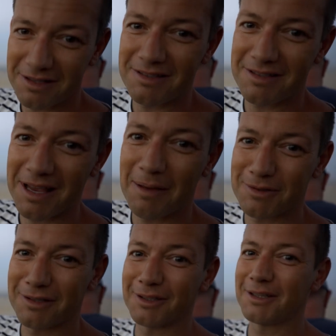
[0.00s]
is
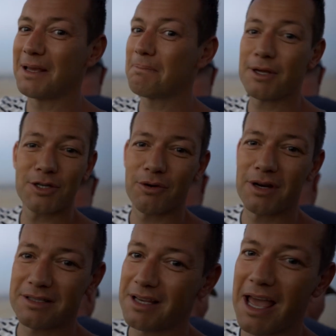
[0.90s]
absolutely
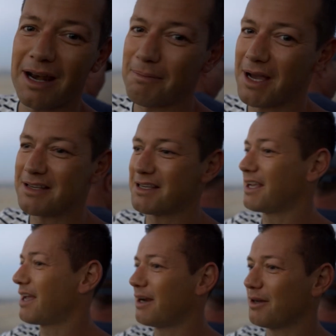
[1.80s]
picturesque and amazing